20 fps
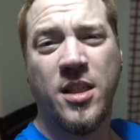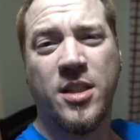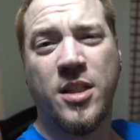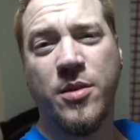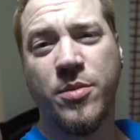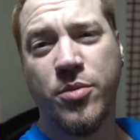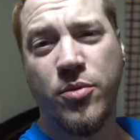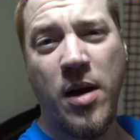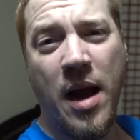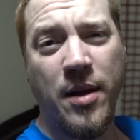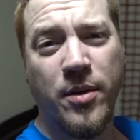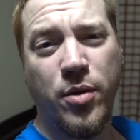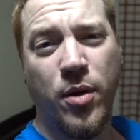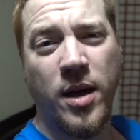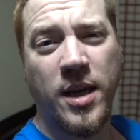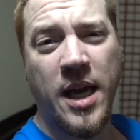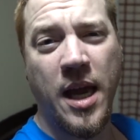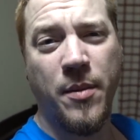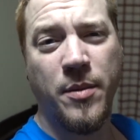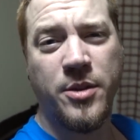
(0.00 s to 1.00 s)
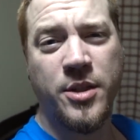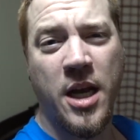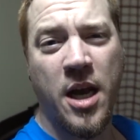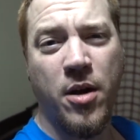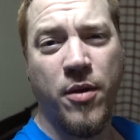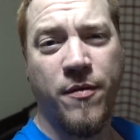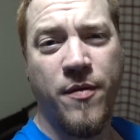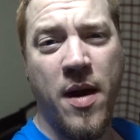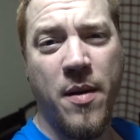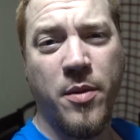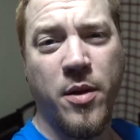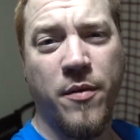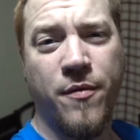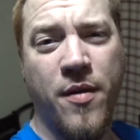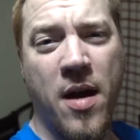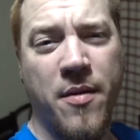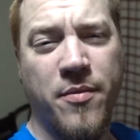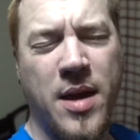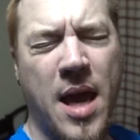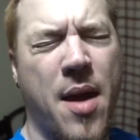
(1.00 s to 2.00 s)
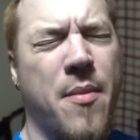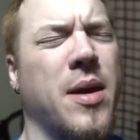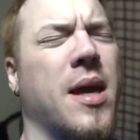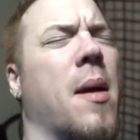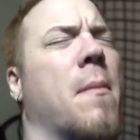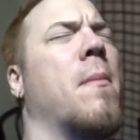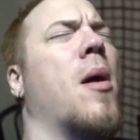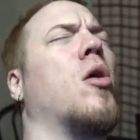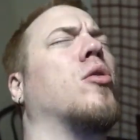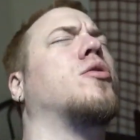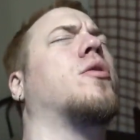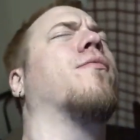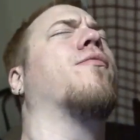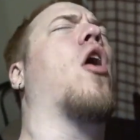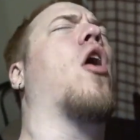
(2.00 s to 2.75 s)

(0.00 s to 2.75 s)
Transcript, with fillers: subscribe to our gaming channel, Family of Five Gaming, and most